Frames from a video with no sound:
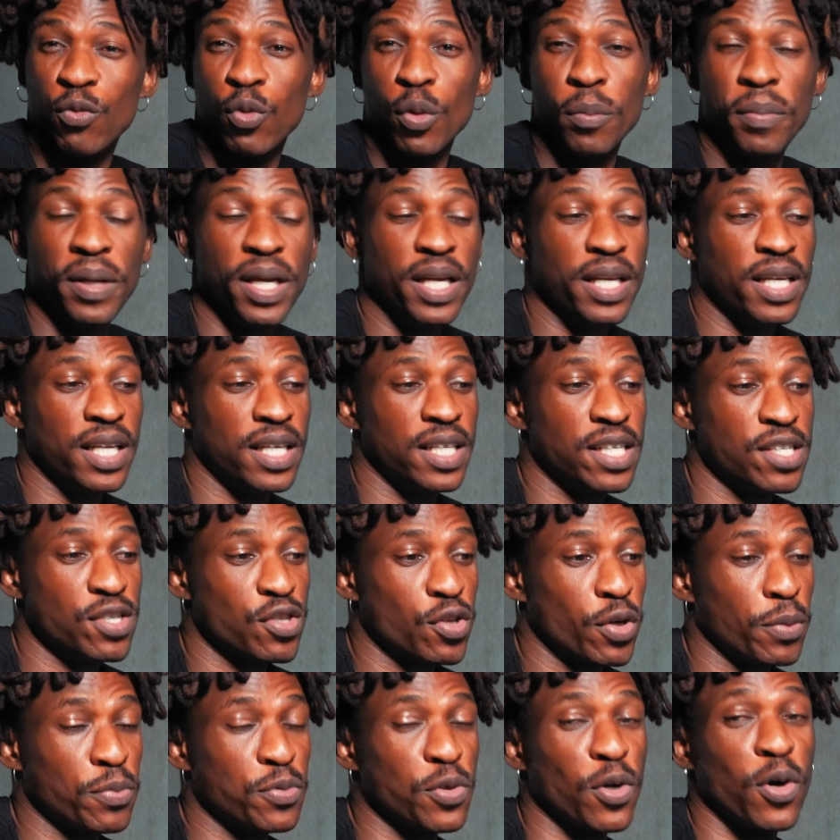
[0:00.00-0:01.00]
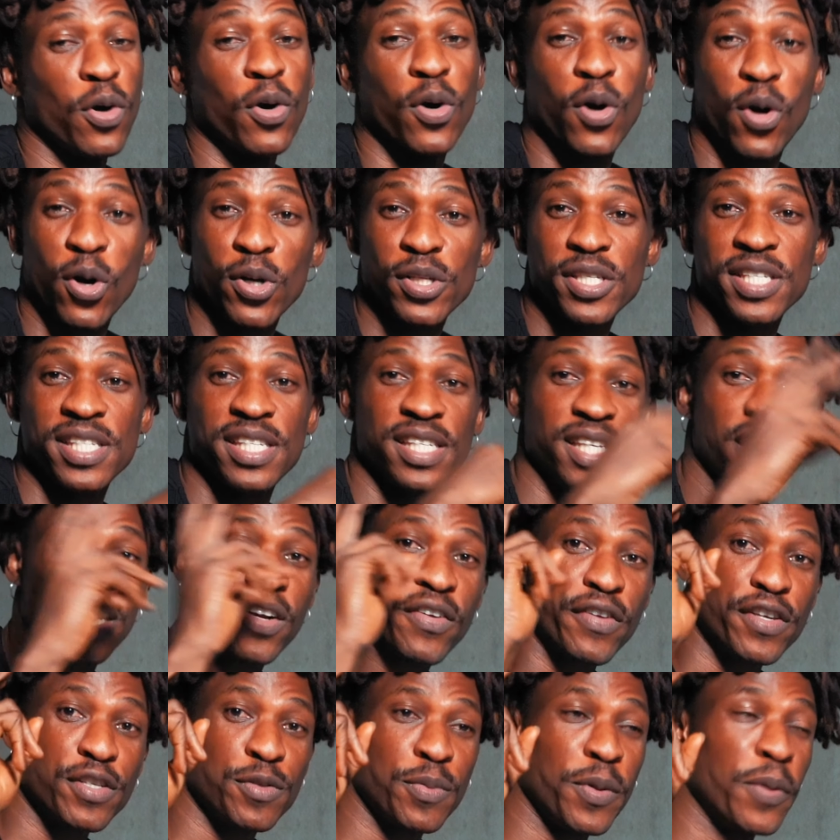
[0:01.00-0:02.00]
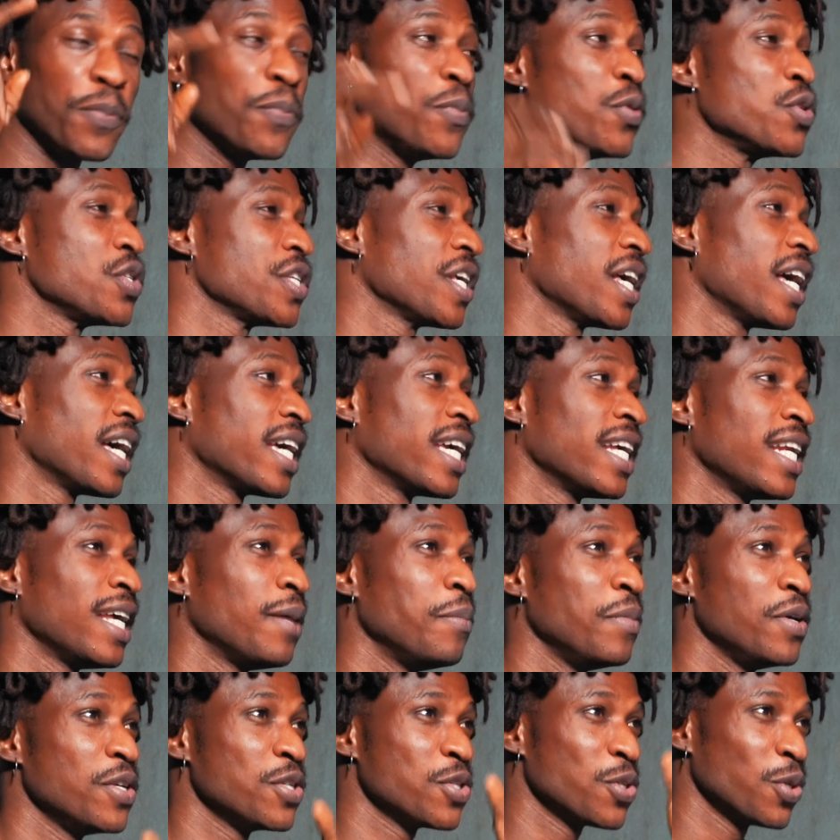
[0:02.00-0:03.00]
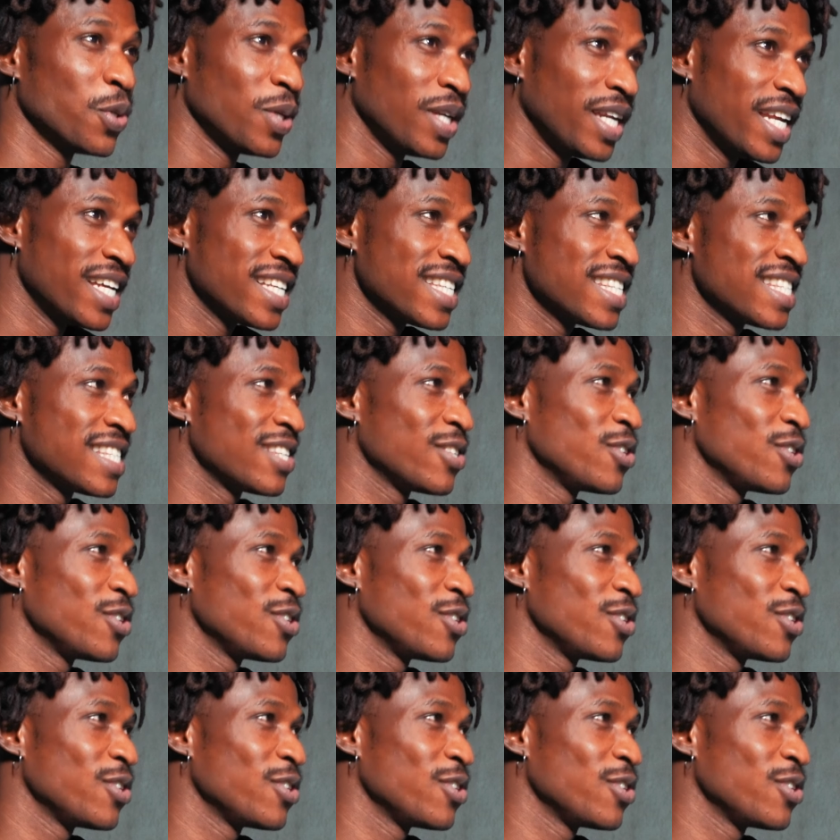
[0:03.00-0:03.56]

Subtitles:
will be in the description, courtesy Krizbeatz Music Academy. So let's